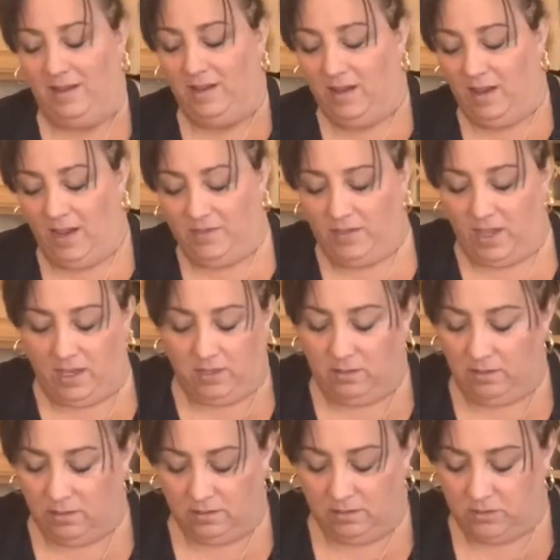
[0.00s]
And then
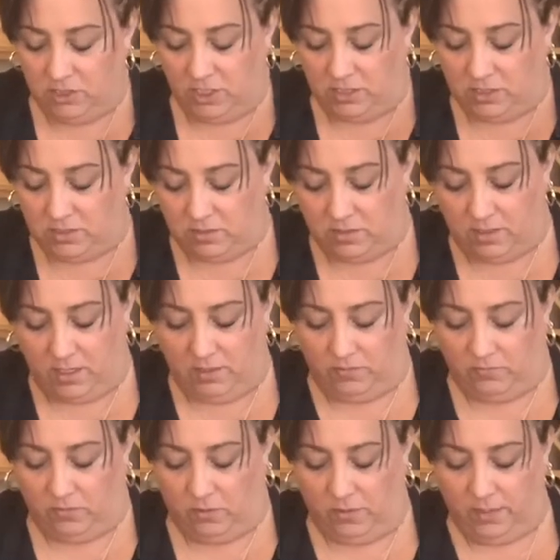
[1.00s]
just kind
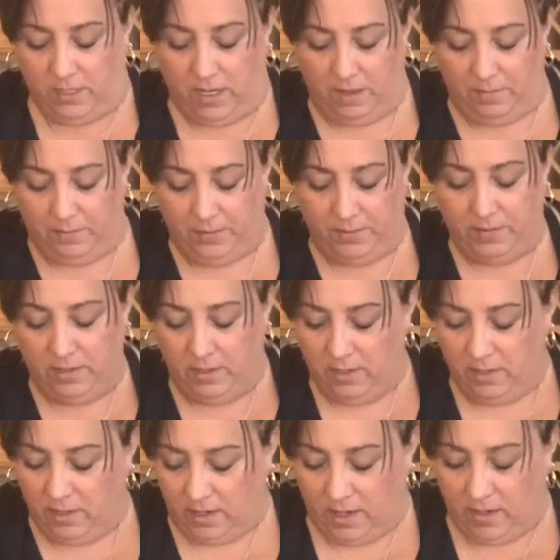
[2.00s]
of roll it up,
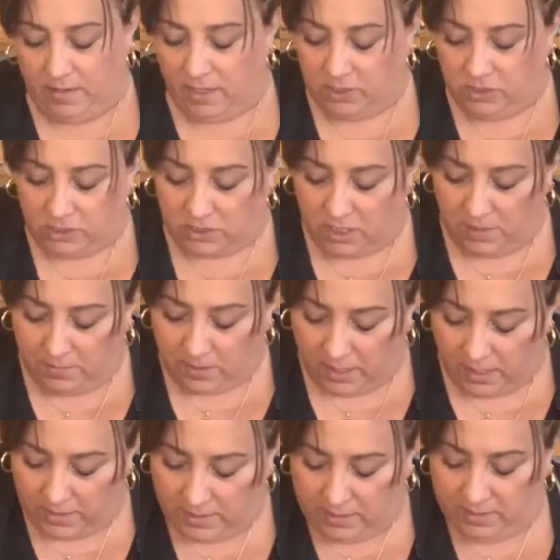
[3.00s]
and then just keep
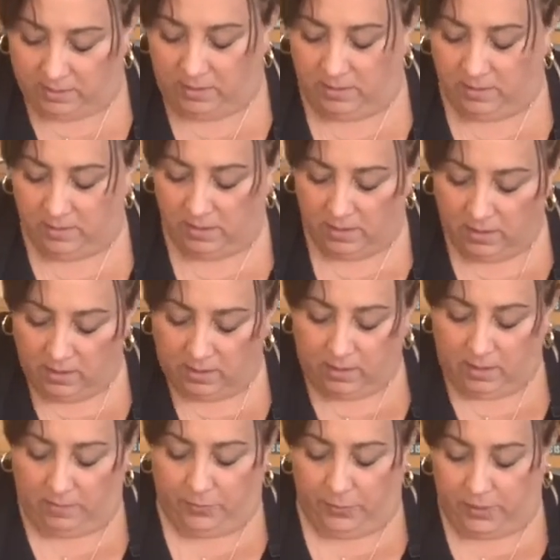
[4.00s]
cutting it
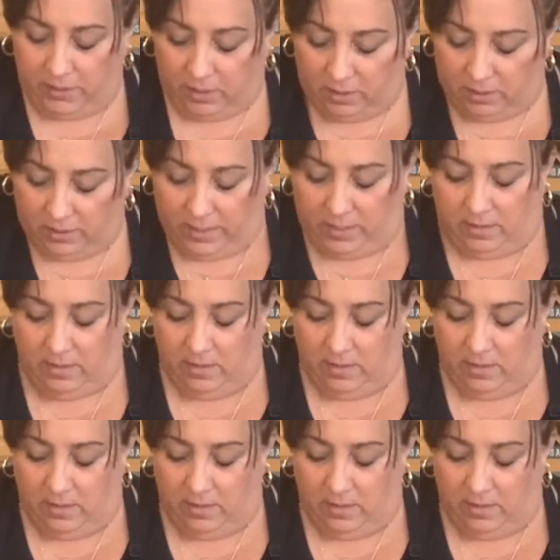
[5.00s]
and put it all in.